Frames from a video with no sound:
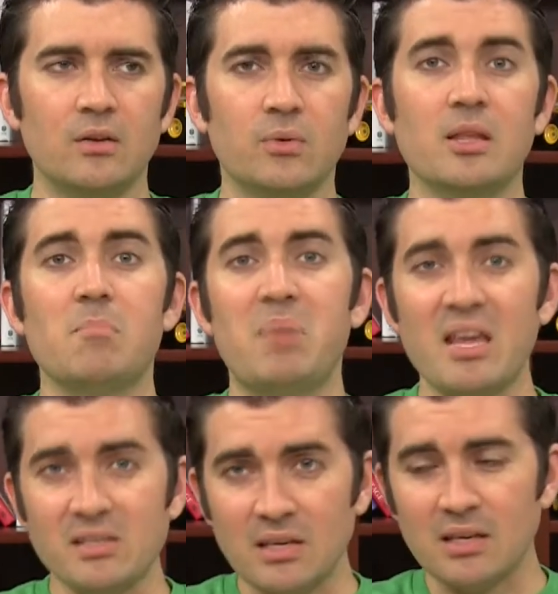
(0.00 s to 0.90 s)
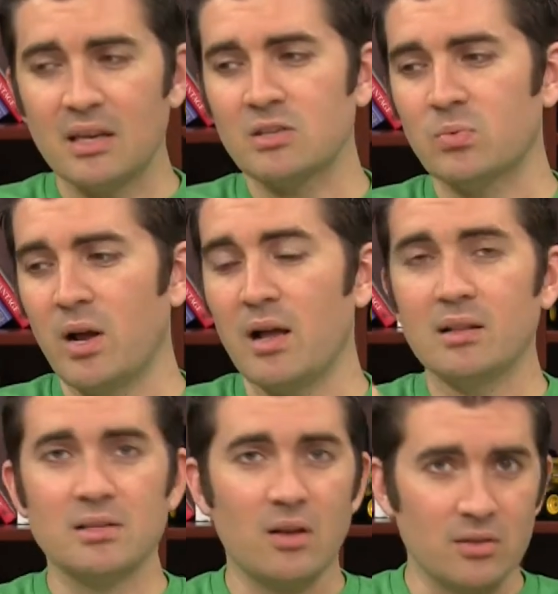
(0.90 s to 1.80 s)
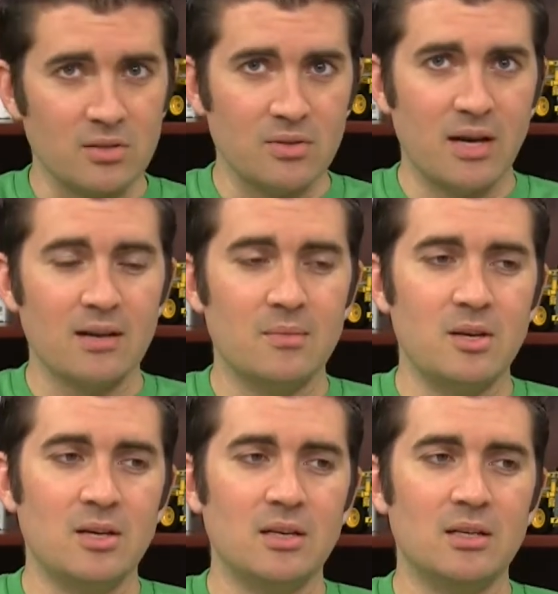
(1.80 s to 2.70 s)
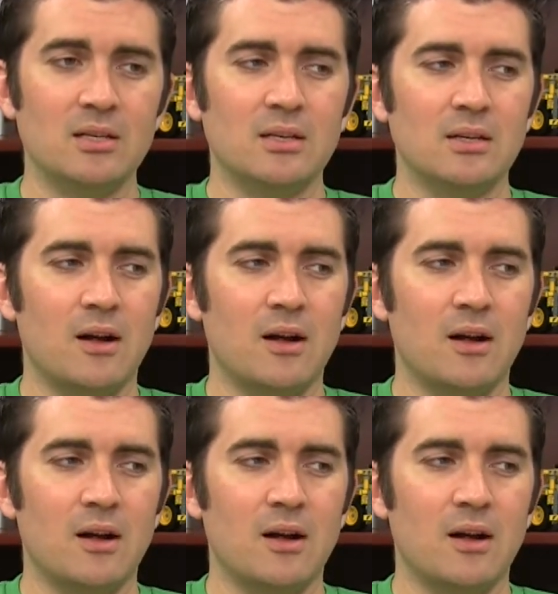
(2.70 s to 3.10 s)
Really basic as well is also not going to be good.